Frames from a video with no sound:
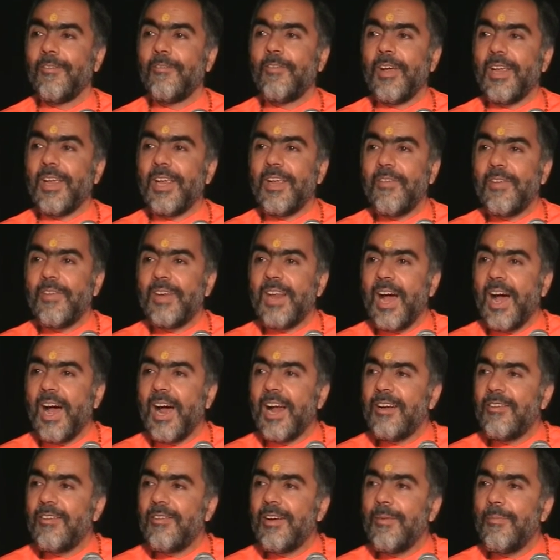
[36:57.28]
For even
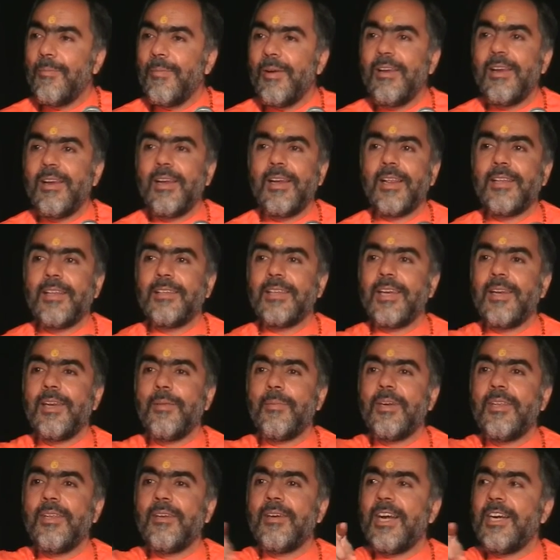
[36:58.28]
100 million, is
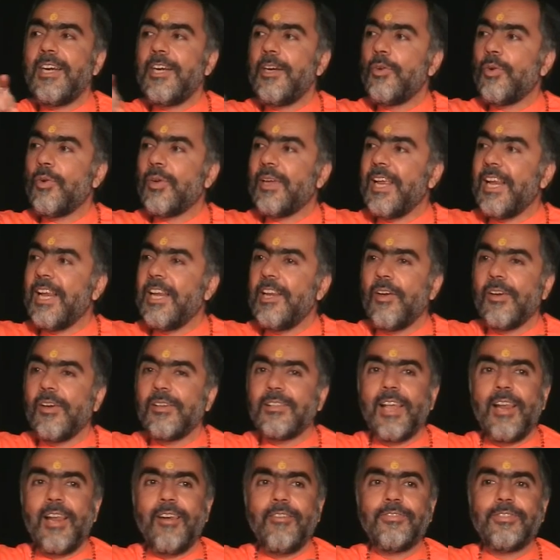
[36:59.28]
anybody ready to kill
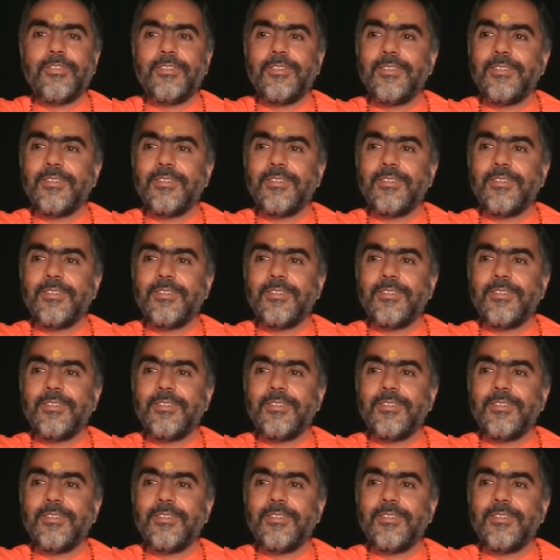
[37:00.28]
yourself?